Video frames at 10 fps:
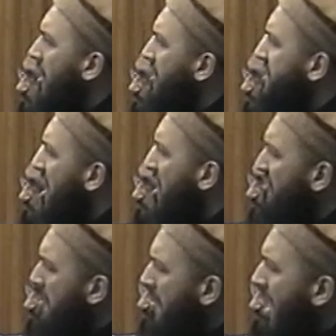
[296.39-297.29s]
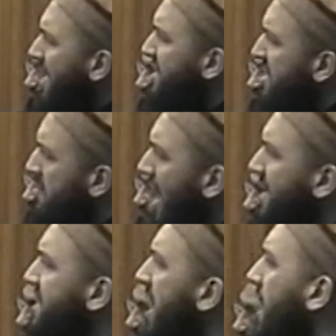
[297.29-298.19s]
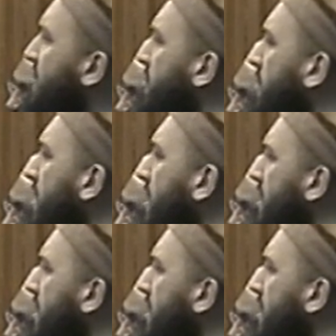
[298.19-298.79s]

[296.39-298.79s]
on the tongue of a mighty, mighty angel.